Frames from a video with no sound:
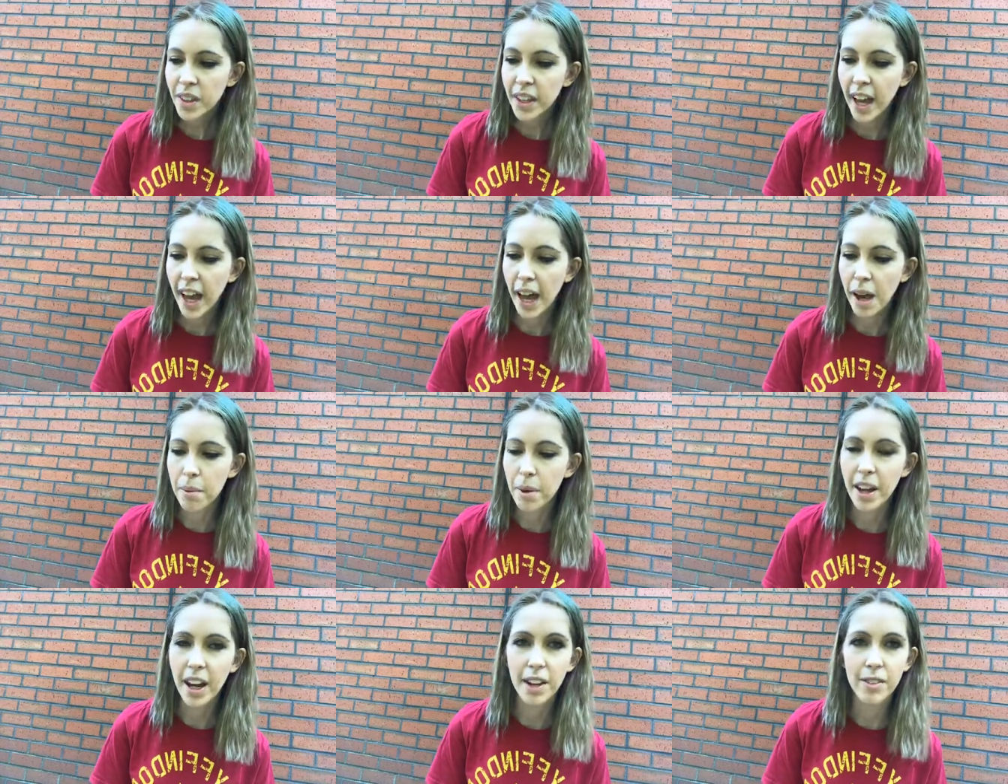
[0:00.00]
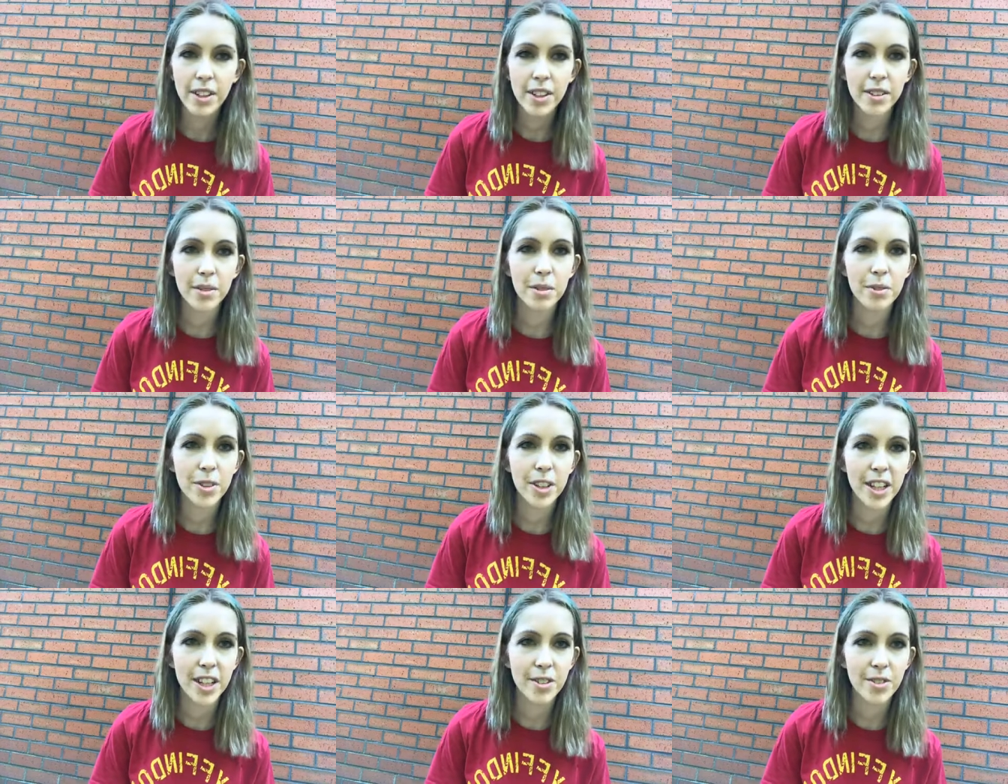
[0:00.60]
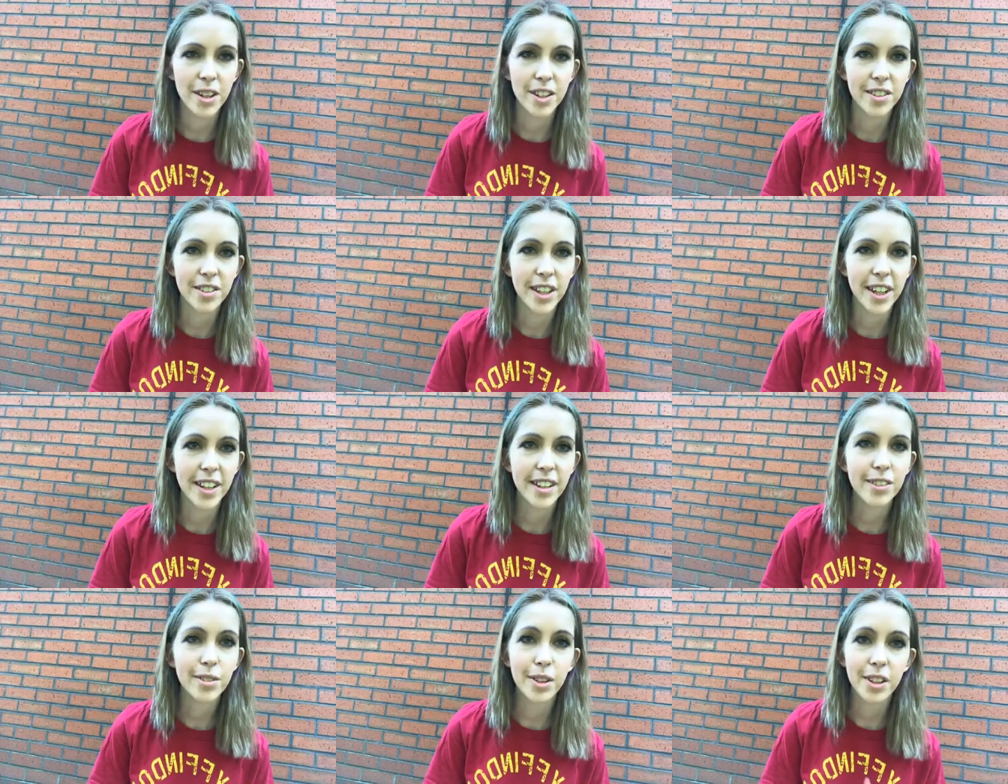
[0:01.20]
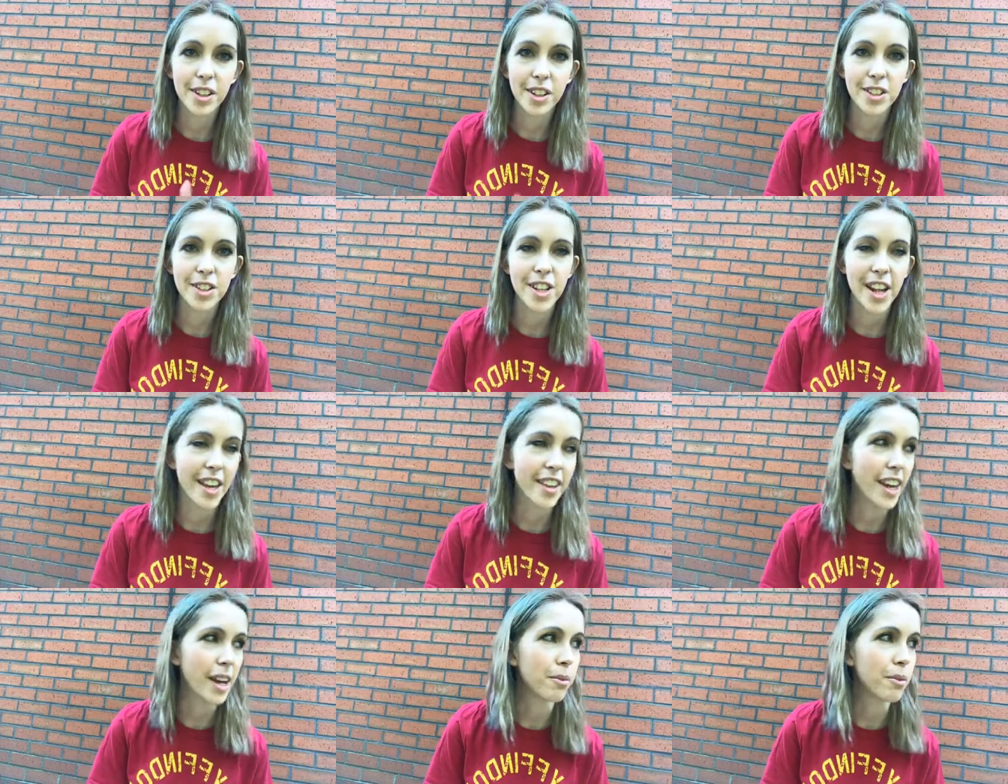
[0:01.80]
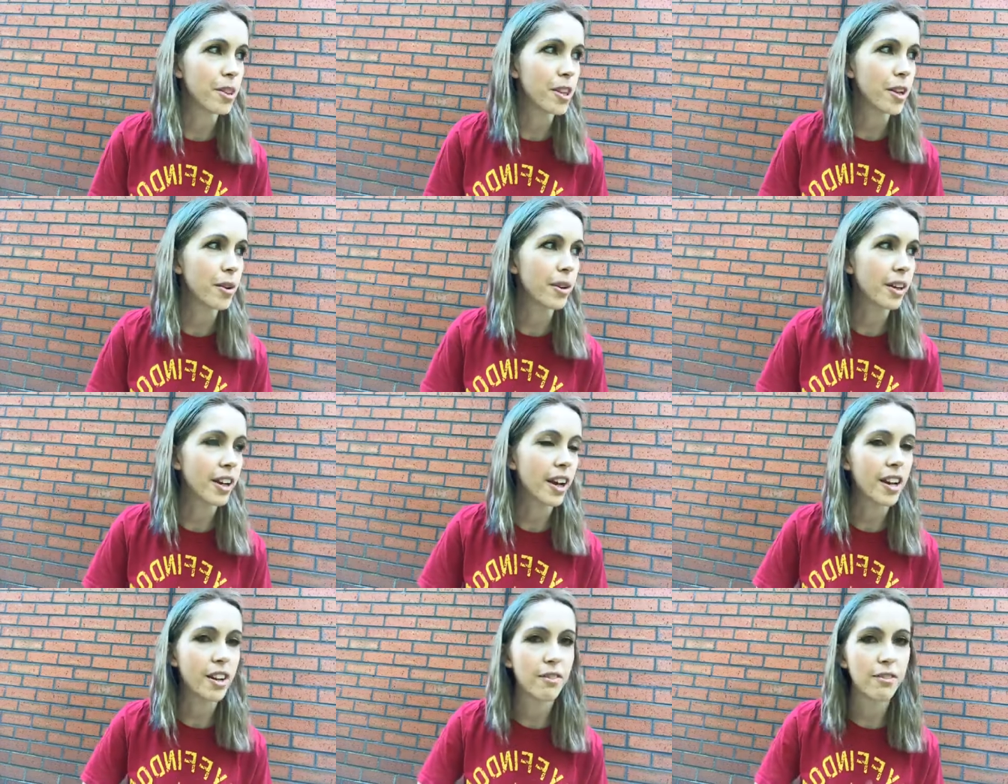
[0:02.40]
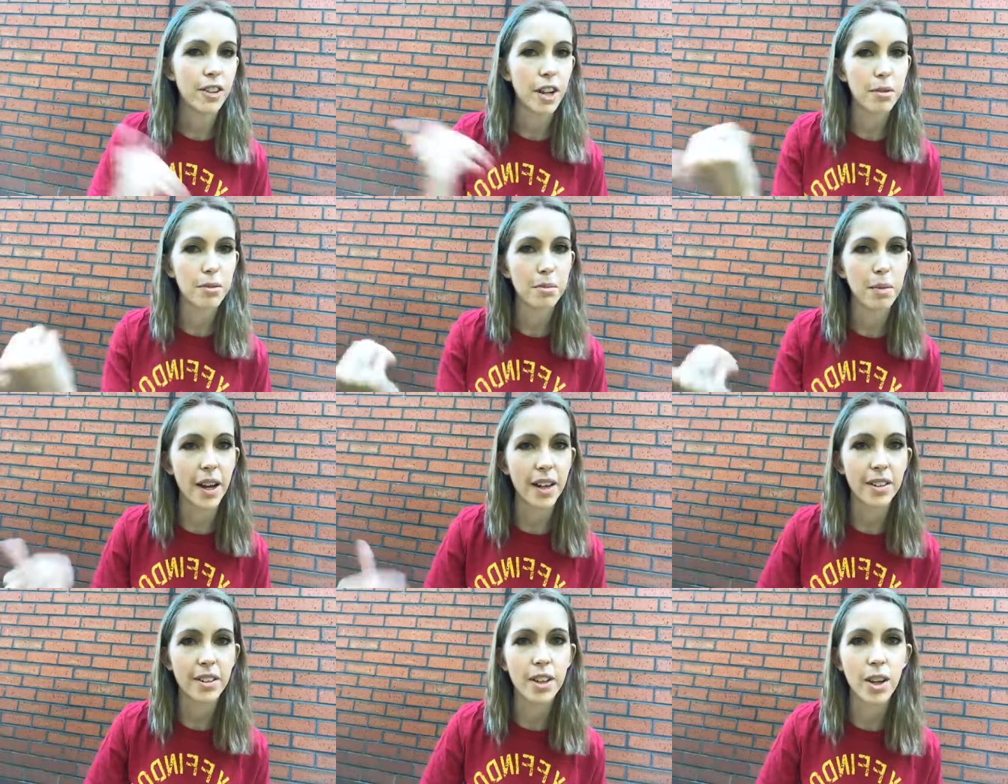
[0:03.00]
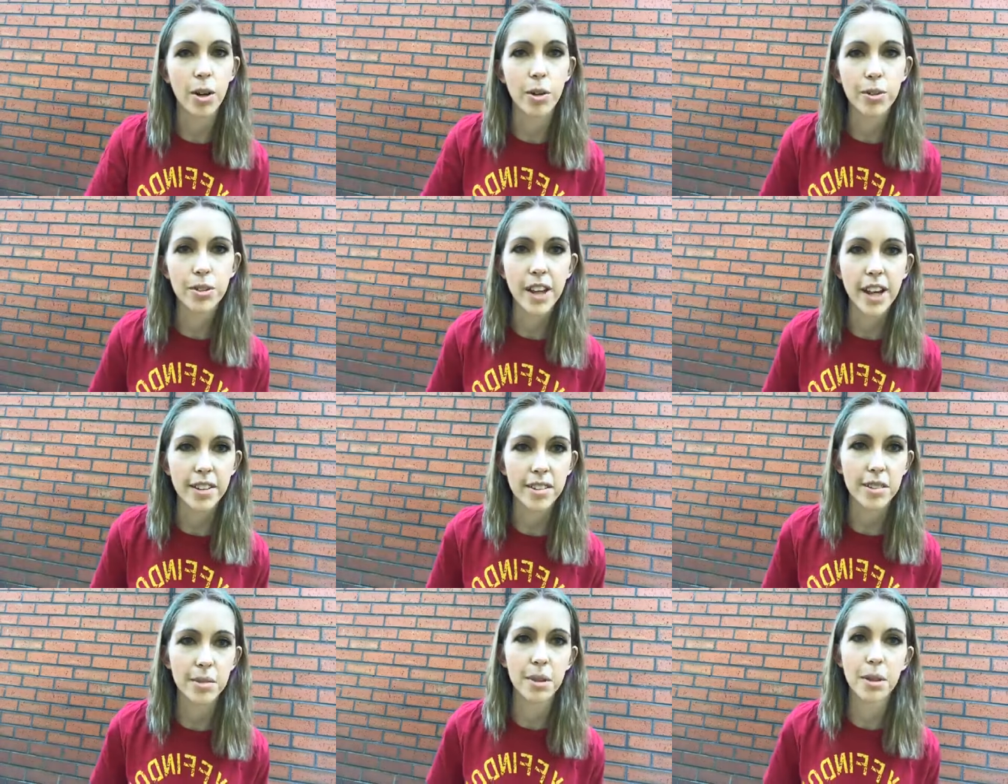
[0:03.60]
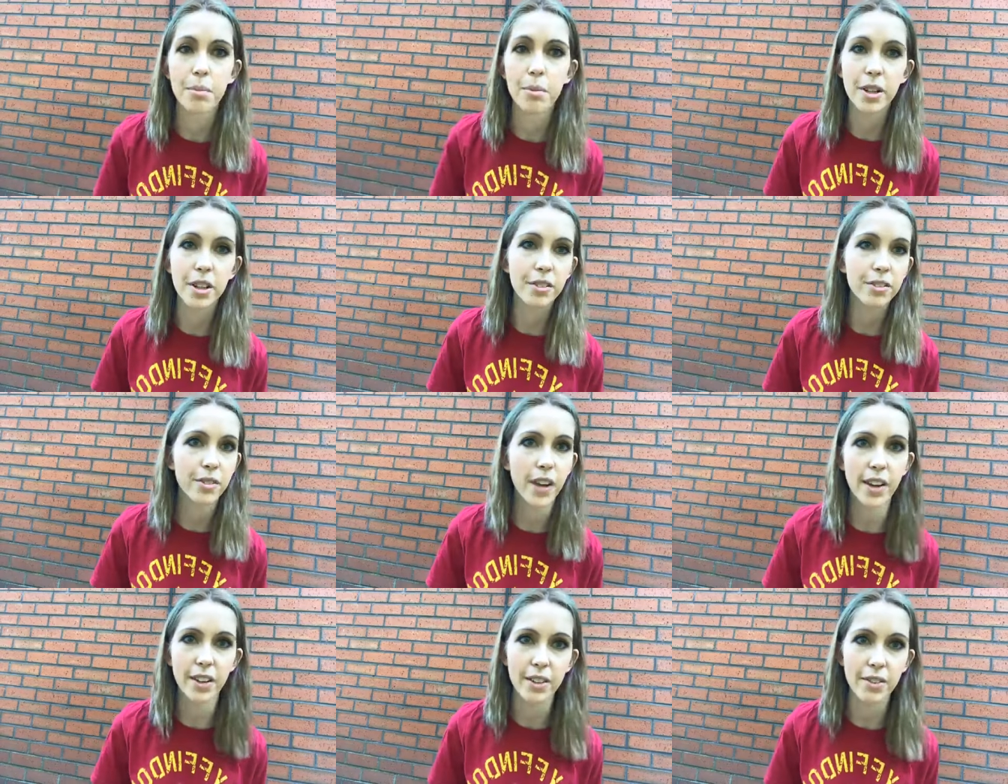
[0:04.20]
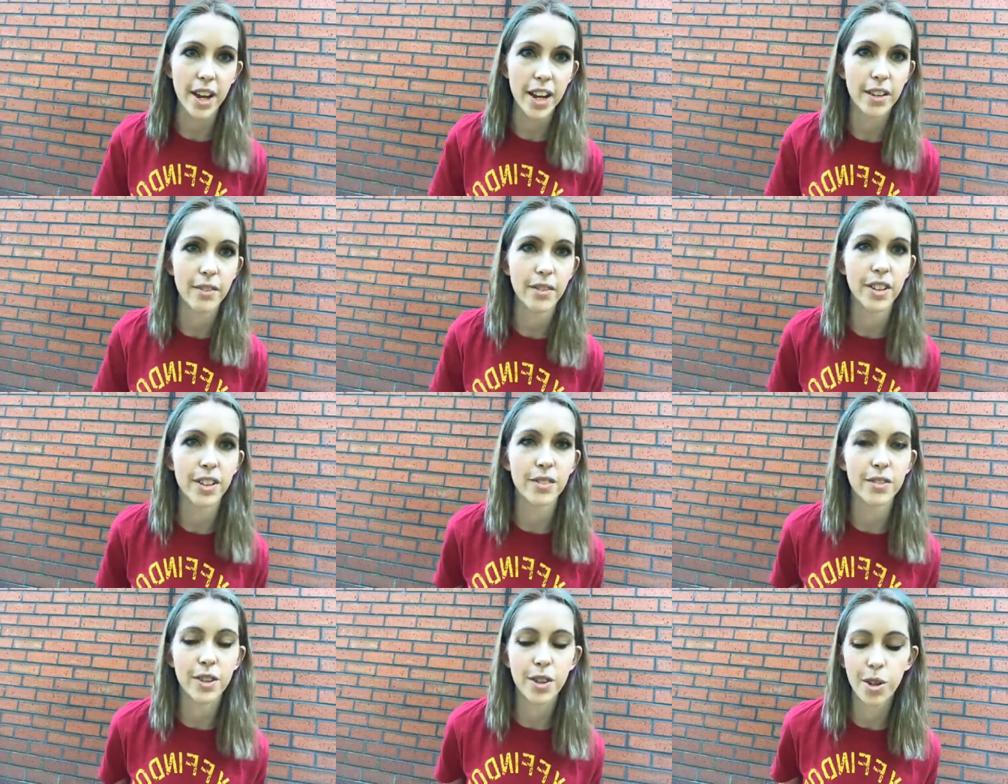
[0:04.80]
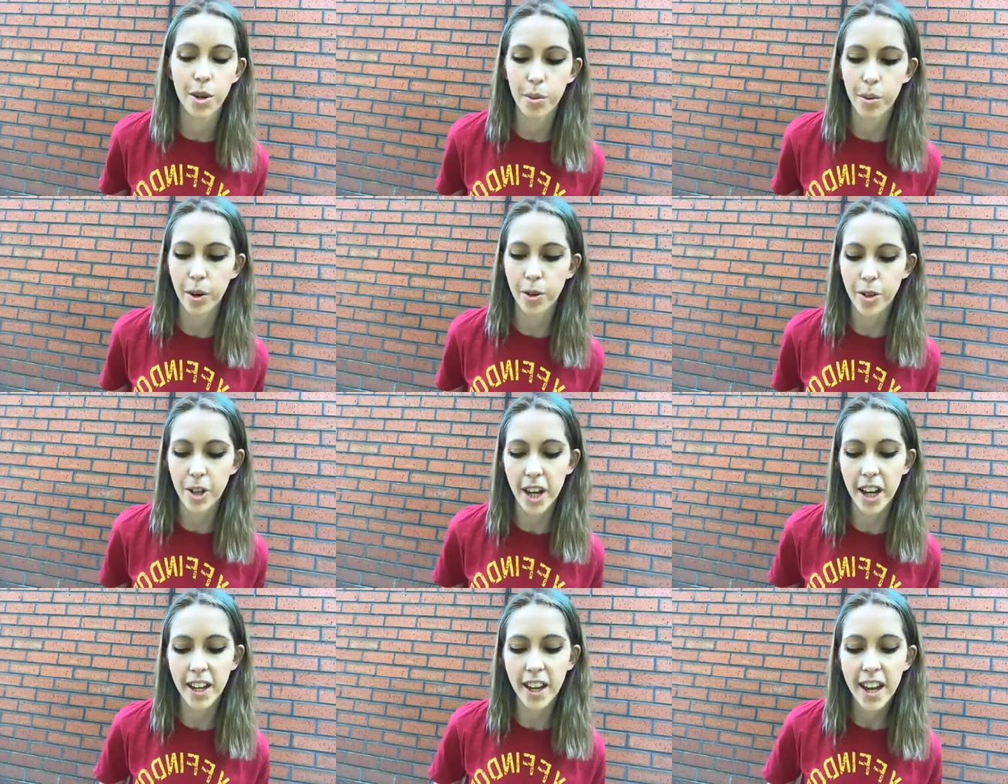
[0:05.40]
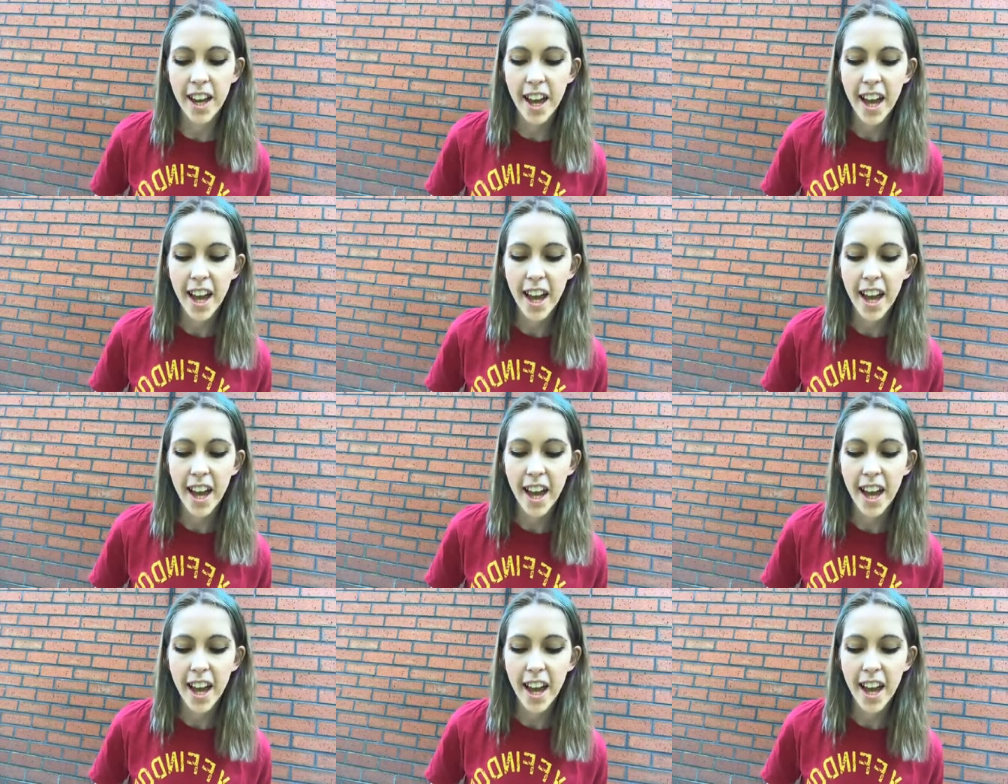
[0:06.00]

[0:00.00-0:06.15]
Um, and I read something really interesting, so I'm going to share that with you. It kind of flips back to the Old Testament, but it's very relevant for not worrying.